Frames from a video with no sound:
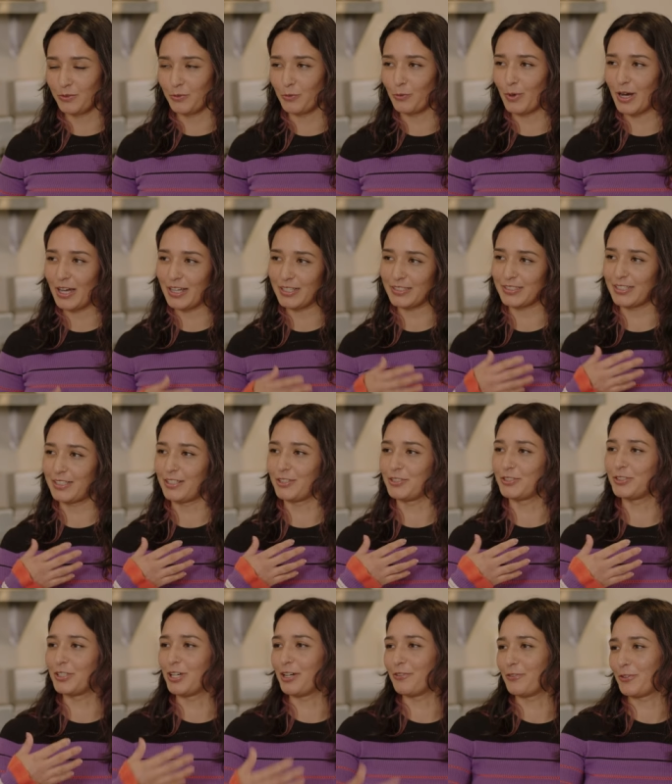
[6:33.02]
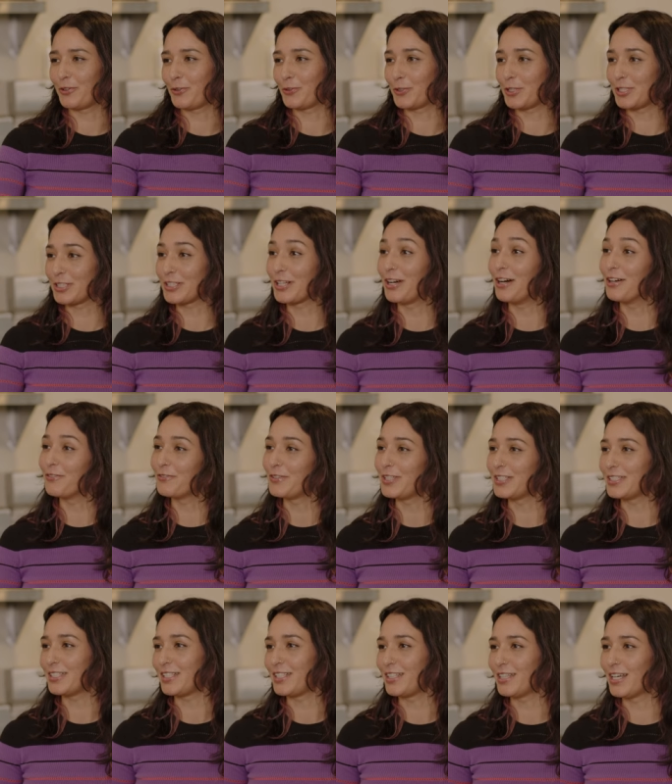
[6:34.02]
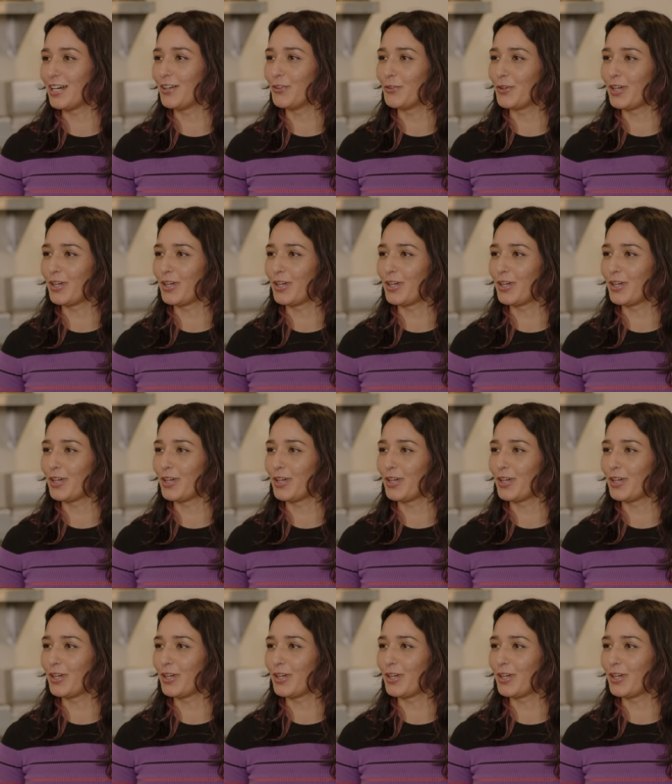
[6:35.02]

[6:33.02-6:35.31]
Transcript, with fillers: why isn't El Salvador's yeah. coffee seen that